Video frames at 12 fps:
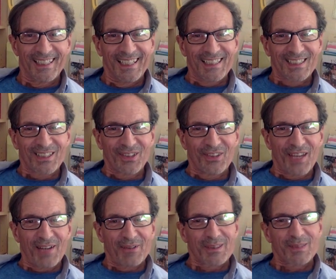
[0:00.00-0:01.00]
so
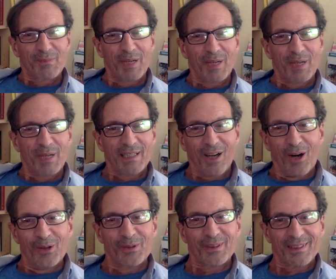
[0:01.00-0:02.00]
that was my
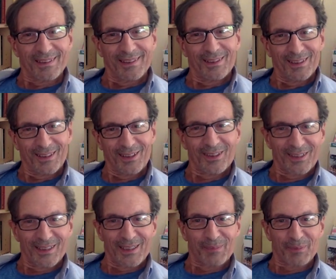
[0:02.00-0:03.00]
own
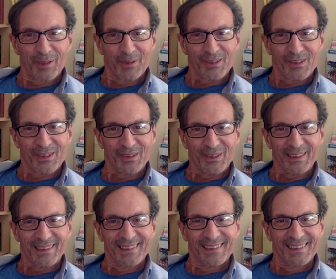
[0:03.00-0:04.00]
early approach to it
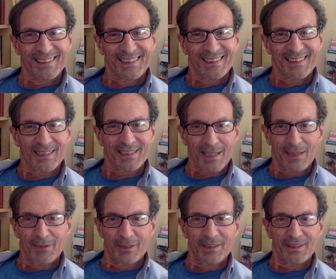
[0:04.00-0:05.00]
yeah. because
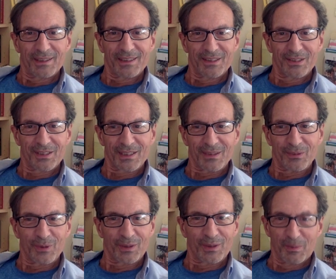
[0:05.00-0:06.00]
i wanted to use it
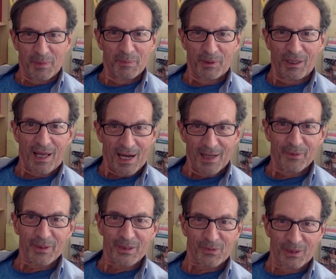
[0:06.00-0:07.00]
with the people i
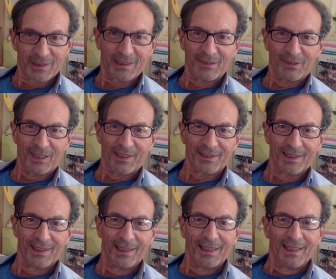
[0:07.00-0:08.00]
was working with
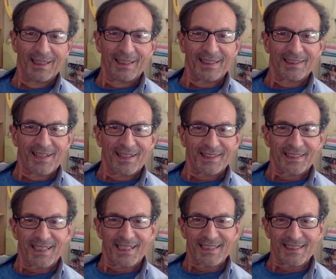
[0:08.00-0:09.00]
mm-hmm. not
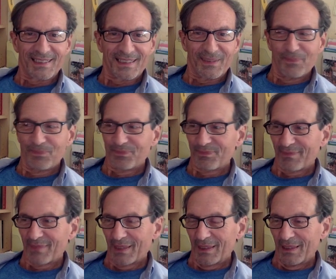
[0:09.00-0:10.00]
as a
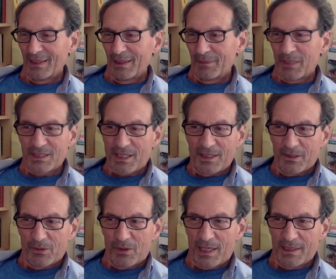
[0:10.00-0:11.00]
because
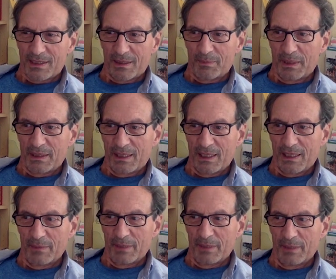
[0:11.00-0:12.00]
otherwise it became
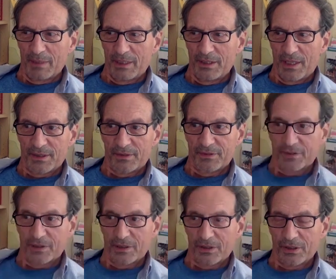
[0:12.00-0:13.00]
a, another
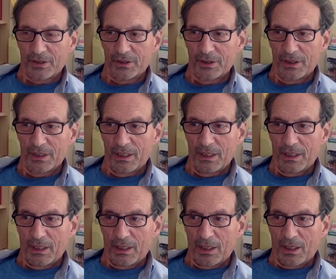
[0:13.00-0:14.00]
version
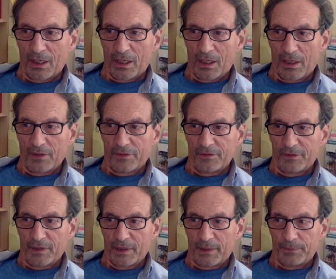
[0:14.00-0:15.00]
of
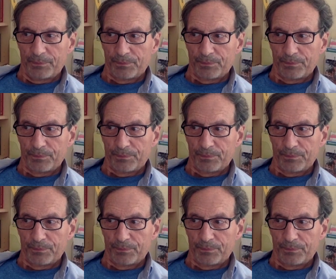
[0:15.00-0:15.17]
um,